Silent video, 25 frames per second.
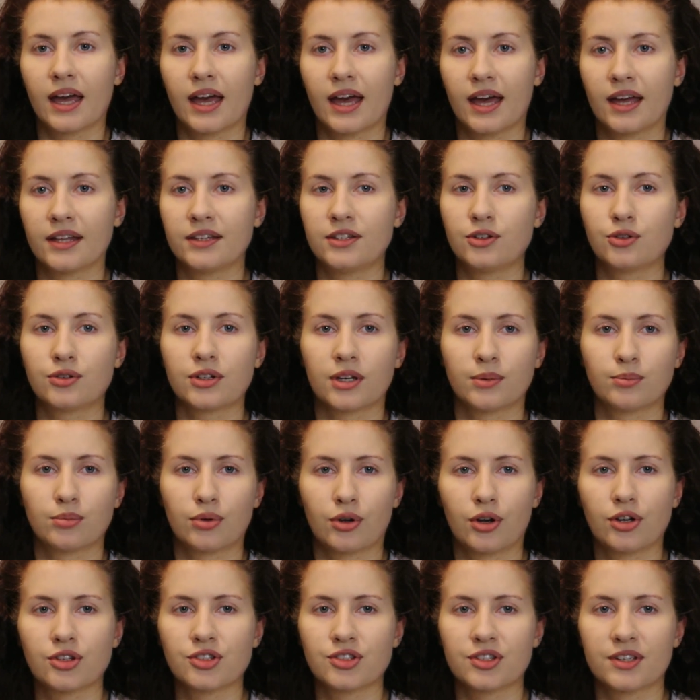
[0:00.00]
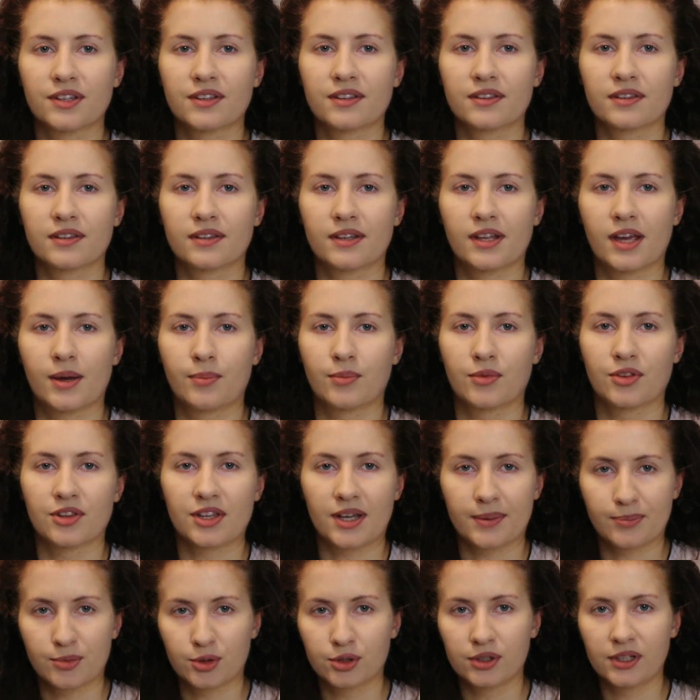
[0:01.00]
And you can purchase them
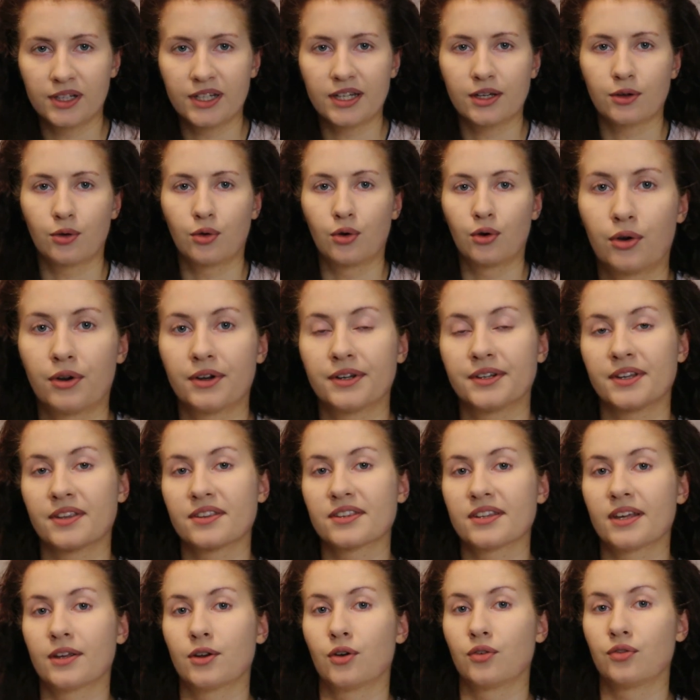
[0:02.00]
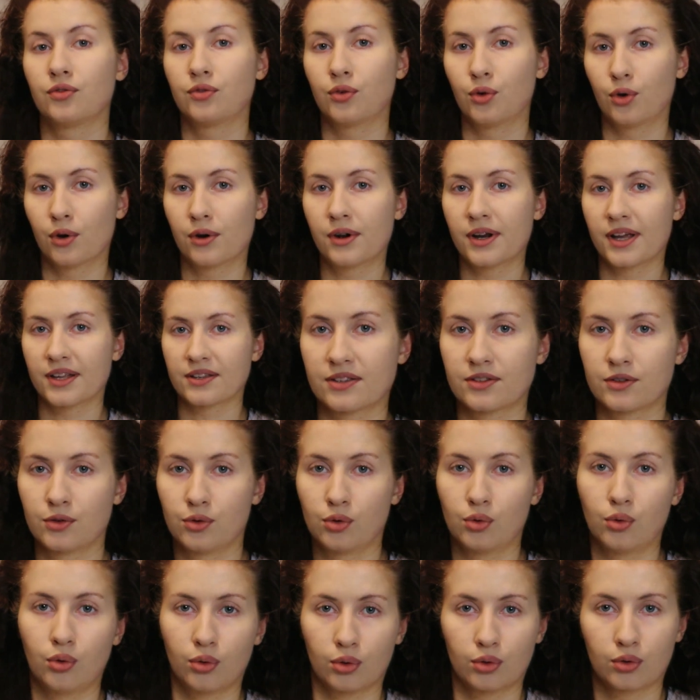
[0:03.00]
separately or in a set of 4 as
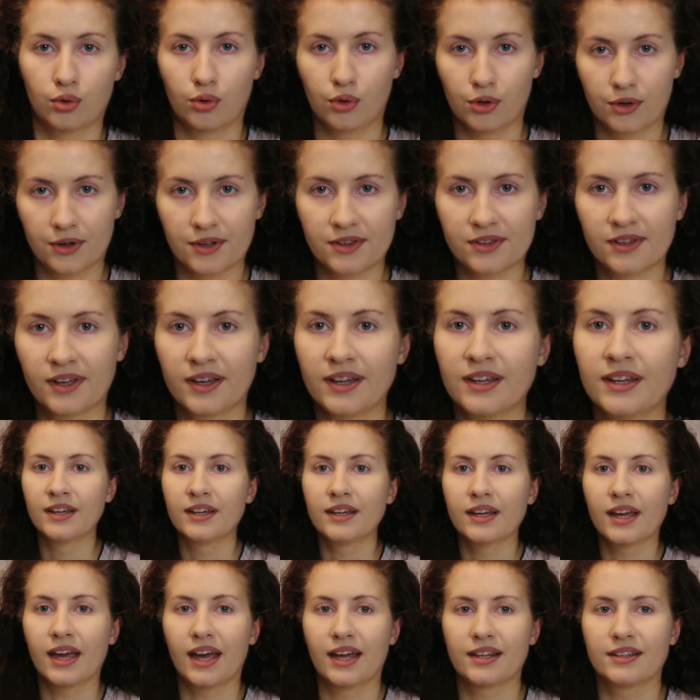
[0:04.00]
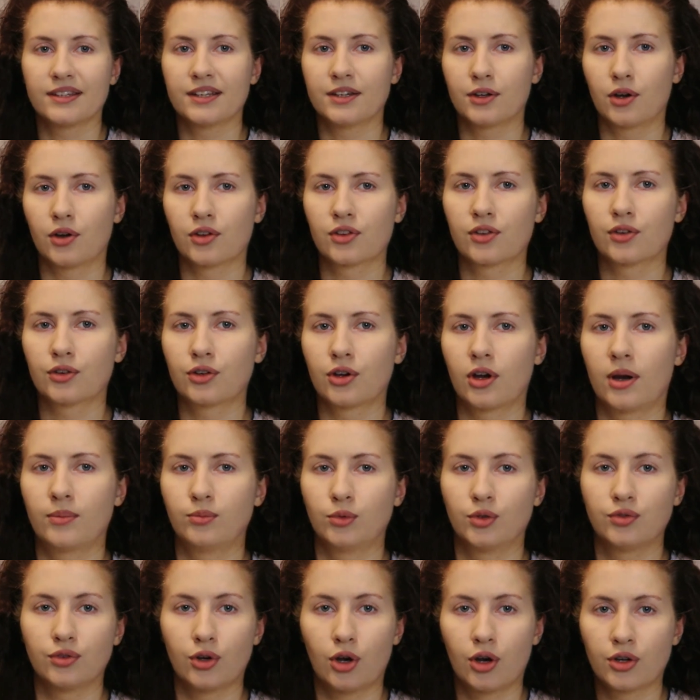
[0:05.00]
the whole course. And they also
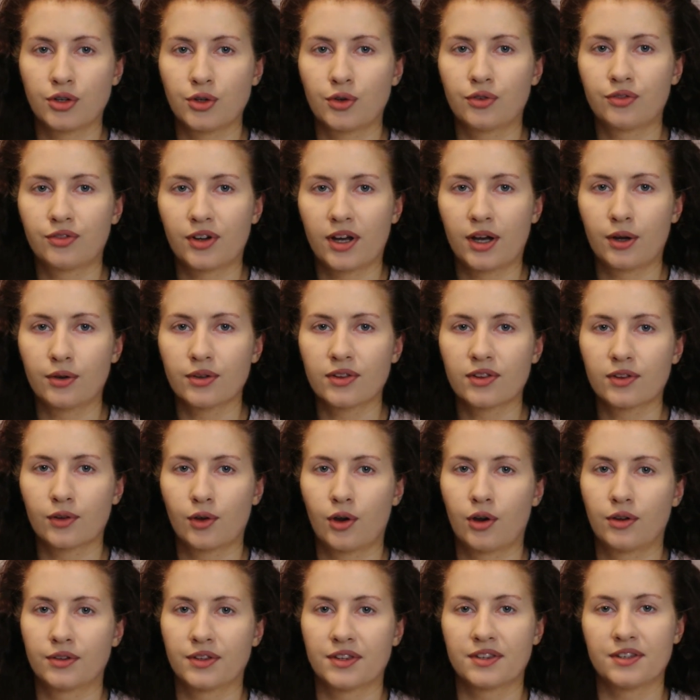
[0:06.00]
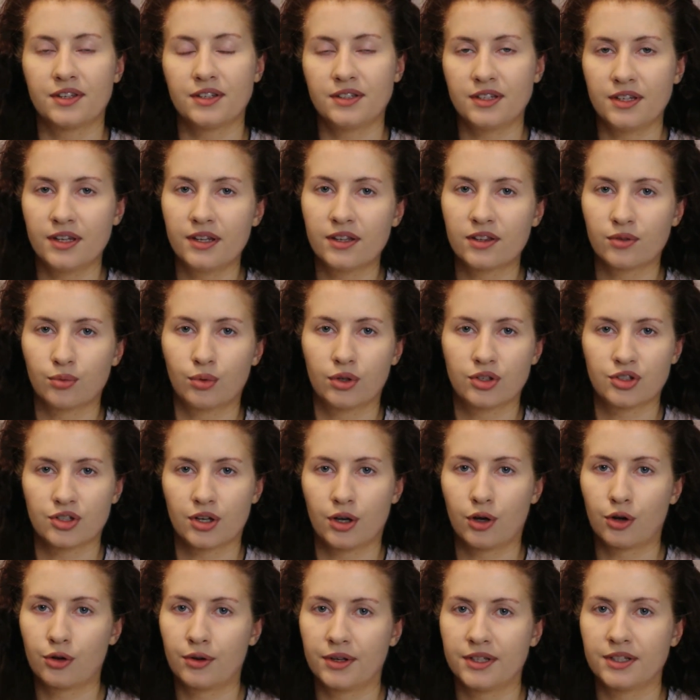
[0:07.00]
come with audio files on CDs, which
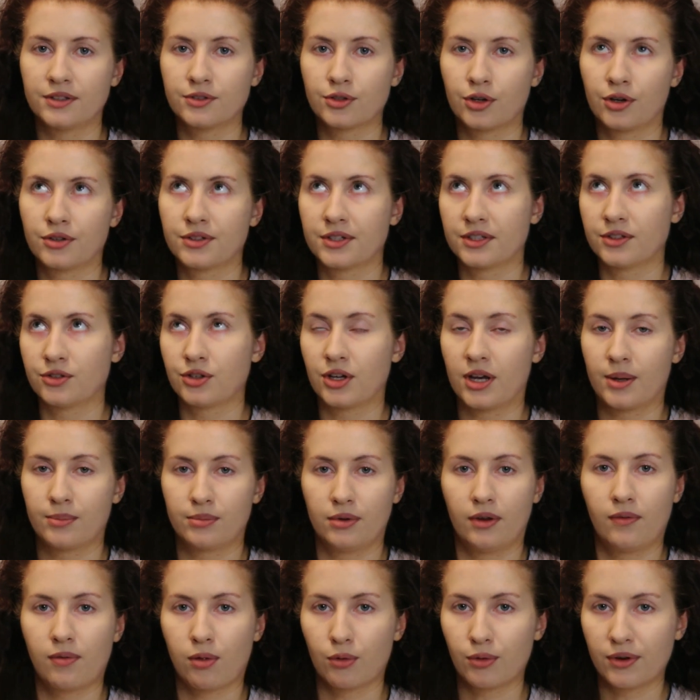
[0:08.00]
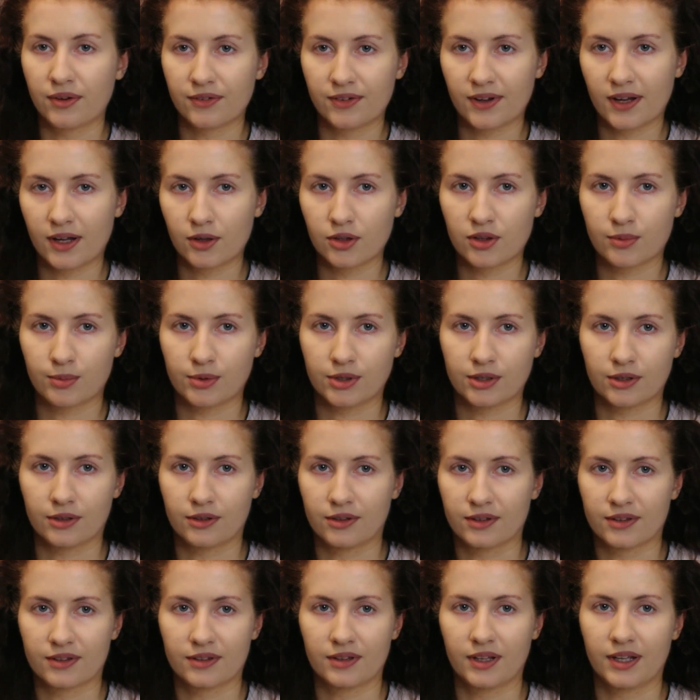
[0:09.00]
are already turned into MP3 files,
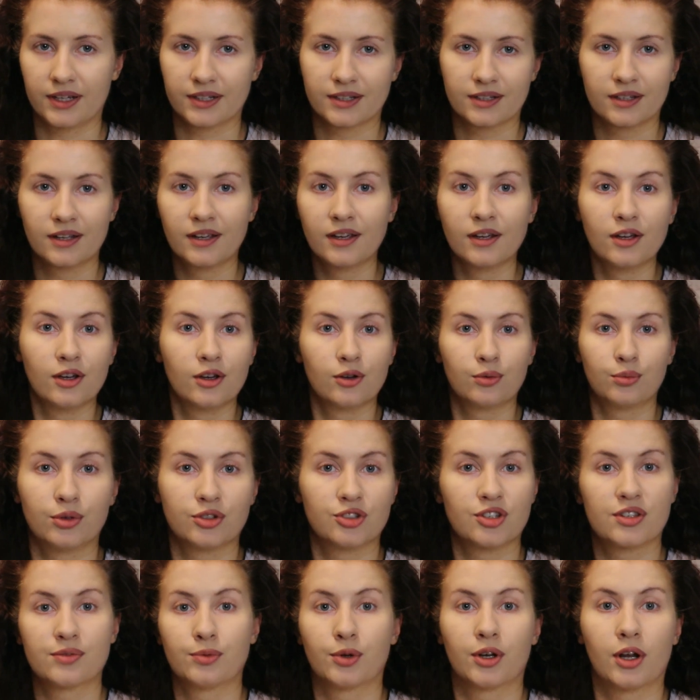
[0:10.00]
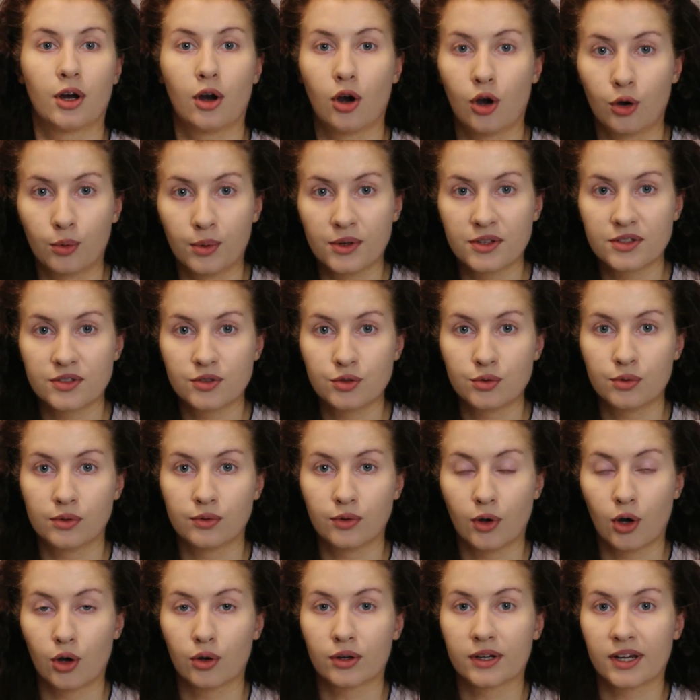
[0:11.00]
which is what I always do
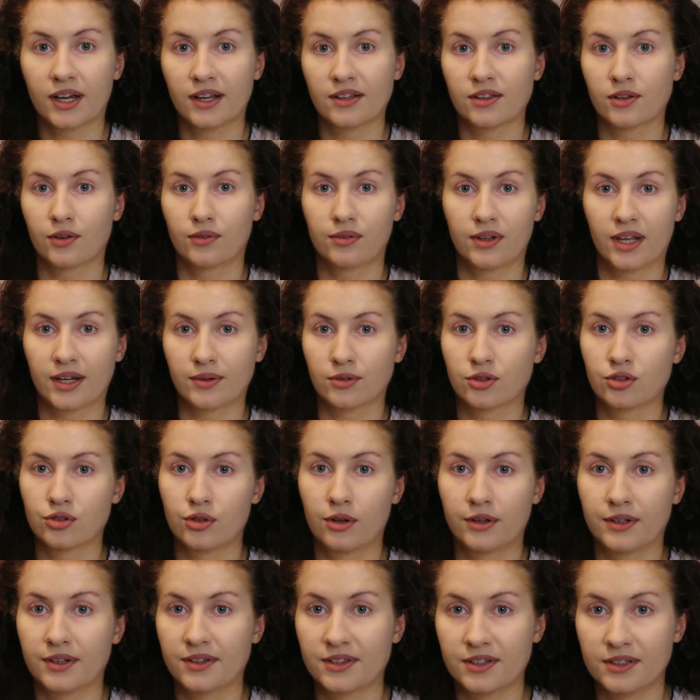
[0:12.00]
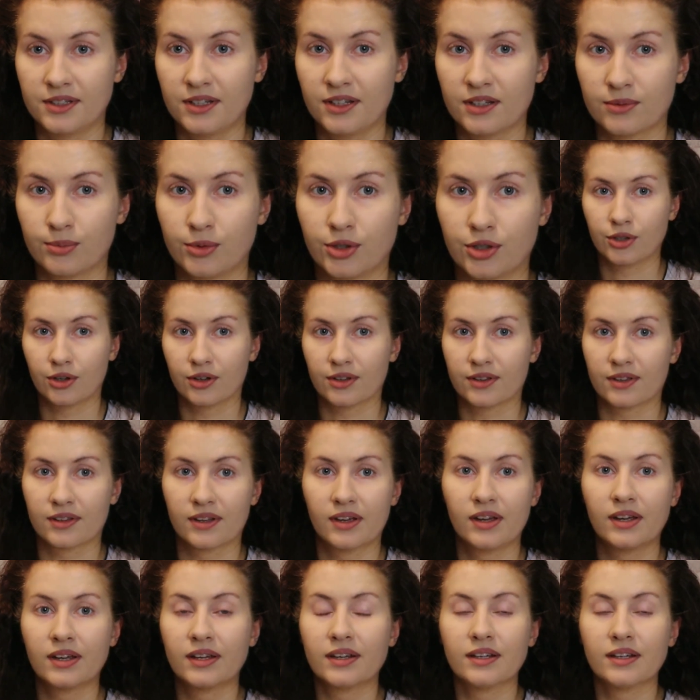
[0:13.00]
with all kinds of language learning CDs, because